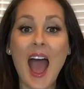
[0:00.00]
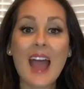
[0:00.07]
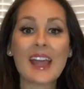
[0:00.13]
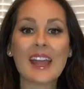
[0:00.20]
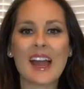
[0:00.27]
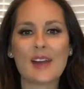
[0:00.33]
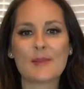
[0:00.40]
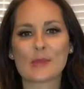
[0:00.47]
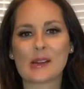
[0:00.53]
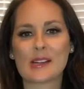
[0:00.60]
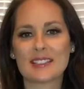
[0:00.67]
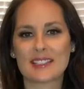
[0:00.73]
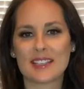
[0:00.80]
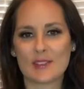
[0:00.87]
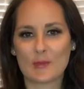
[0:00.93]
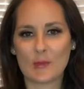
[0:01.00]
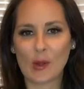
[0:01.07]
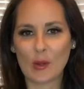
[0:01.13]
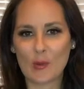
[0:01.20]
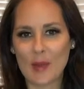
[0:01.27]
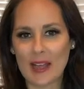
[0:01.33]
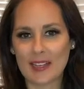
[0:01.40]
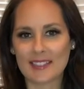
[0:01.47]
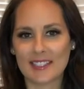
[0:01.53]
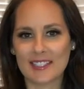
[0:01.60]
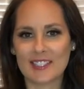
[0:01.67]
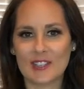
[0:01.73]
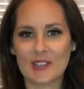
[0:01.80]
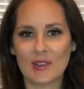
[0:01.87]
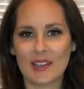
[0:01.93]
Hi, I'm Rissa and welcome back to
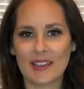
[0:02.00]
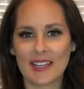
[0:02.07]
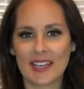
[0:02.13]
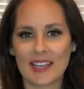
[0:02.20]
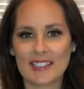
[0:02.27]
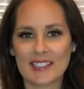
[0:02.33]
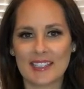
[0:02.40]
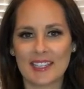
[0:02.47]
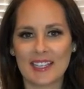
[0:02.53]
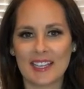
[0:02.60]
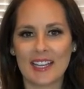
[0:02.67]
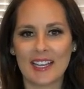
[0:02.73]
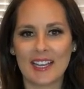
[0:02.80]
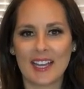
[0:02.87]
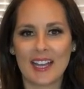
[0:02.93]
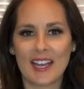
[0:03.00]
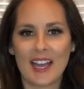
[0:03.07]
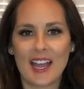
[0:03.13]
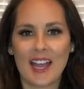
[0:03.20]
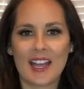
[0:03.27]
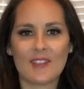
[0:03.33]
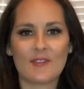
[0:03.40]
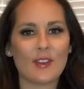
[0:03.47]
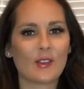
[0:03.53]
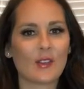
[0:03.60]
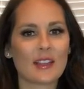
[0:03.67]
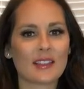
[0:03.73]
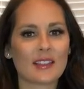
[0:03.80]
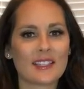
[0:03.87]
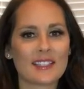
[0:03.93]
Chu in the Kitchen. If you
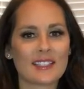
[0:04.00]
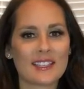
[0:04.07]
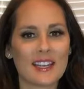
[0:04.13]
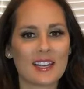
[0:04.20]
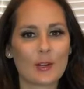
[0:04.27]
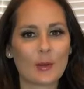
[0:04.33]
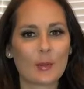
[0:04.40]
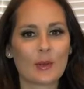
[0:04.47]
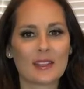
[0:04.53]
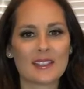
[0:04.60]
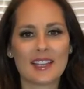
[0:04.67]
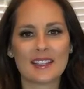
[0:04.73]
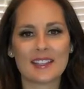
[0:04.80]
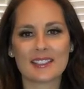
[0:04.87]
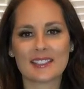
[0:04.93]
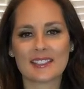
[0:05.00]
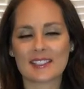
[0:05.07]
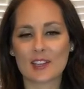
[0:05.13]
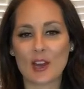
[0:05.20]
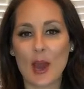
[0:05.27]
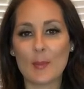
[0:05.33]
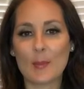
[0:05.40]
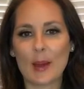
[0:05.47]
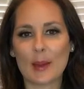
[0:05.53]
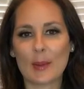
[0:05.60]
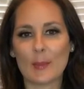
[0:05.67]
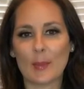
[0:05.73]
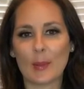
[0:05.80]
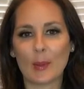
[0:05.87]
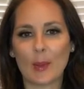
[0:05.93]
like this channel, please hit the subscribe
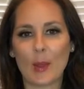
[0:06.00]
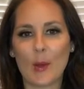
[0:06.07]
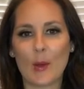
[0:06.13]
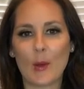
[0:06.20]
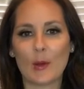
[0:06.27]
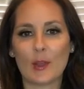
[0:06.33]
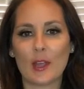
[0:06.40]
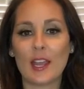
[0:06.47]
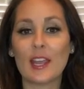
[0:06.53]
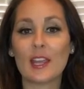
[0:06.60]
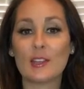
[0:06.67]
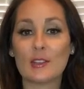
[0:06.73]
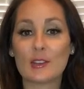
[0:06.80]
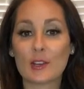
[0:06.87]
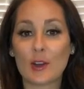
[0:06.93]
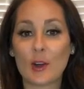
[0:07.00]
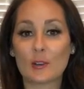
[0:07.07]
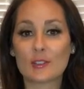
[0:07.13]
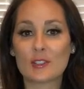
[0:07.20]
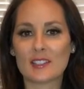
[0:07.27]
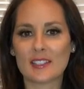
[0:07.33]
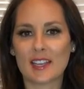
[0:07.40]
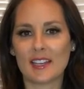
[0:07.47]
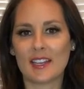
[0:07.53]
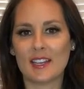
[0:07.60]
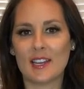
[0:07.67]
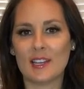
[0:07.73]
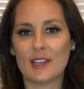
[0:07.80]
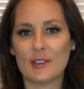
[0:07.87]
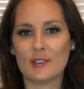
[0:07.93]
button below. And you can also sign
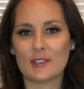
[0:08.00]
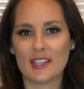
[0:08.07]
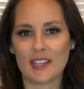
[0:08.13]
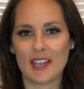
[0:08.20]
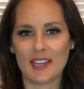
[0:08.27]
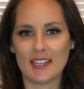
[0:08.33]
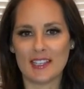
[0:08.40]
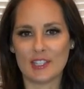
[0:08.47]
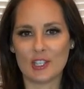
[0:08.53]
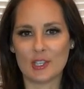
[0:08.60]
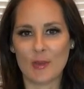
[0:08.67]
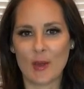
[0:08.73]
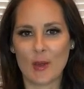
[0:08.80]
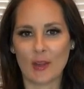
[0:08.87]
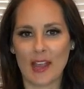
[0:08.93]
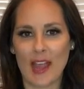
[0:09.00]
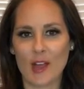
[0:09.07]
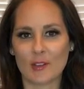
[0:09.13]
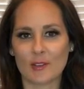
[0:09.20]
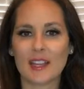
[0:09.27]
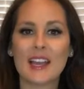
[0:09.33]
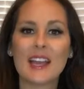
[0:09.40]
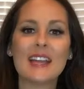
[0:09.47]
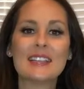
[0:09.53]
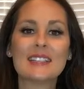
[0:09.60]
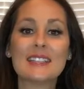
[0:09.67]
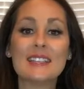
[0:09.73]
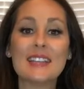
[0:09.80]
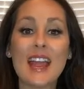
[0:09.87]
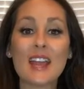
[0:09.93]
in using any Gmail account.
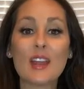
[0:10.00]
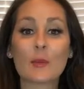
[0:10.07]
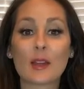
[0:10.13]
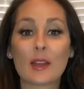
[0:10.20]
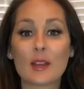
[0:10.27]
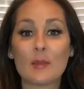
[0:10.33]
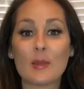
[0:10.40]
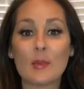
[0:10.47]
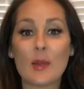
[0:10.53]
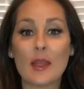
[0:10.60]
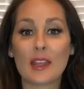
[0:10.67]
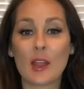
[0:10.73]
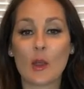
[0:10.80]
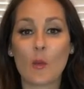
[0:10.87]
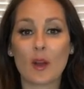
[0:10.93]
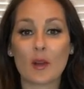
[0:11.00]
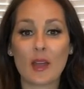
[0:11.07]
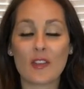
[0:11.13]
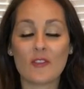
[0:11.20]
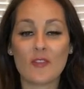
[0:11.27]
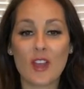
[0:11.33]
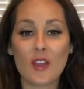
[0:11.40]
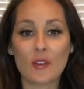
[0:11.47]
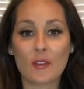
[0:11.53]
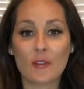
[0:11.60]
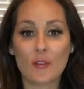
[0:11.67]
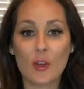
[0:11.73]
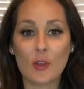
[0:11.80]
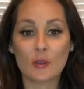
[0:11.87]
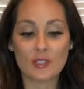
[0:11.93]
Today, we're gonna be making one of my
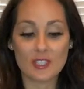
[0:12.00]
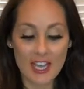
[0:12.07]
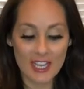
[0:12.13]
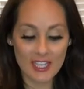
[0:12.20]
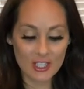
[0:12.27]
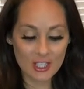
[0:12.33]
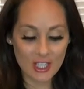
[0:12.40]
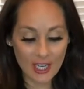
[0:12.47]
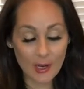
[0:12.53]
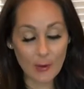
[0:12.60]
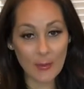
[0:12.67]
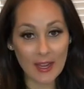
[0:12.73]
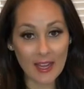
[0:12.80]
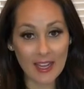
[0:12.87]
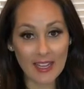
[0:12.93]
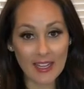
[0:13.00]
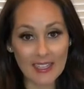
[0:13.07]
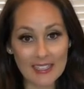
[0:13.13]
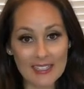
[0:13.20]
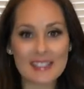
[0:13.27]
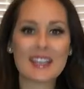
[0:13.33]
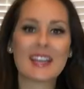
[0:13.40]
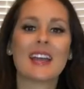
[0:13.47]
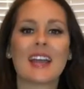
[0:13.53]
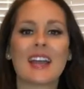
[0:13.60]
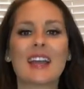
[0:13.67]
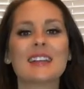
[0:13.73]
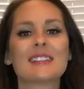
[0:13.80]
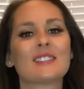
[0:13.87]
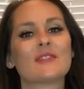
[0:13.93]
favorite foods, chicken wings.
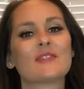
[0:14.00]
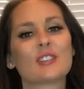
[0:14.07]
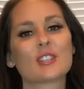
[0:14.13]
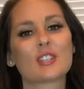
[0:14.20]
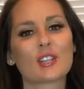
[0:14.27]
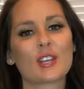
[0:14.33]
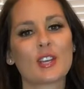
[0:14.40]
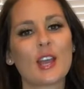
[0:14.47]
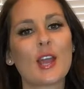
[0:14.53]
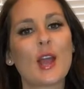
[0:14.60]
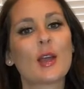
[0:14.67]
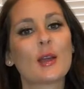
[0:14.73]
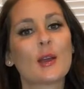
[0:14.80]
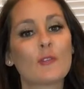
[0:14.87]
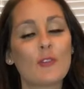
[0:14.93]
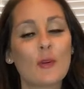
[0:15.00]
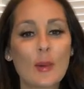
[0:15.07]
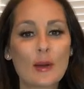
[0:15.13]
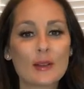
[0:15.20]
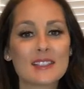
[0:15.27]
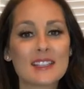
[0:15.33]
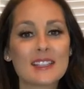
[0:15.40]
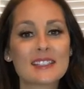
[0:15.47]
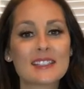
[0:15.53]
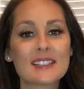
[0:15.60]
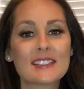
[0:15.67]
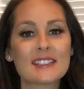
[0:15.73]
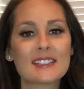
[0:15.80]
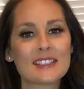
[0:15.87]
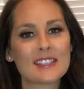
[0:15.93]
It's officially football
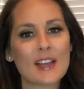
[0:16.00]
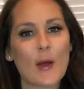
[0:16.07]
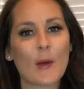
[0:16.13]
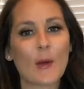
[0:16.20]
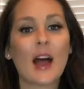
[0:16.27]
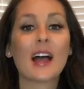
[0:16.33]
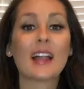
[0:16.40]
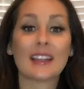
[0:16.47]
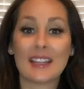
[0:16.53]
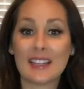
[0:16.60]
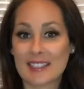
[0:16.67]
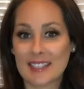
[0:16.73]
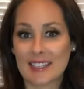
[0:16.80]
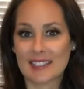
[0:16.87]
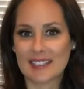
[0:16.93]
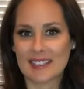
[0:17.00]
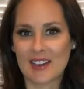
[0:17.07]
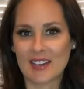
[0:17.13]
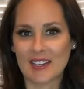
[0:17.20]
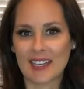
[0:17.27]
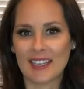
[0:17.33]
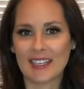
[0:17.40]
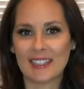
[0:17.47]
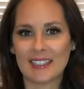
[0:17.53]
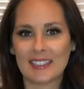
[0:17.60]
season, so let's get started.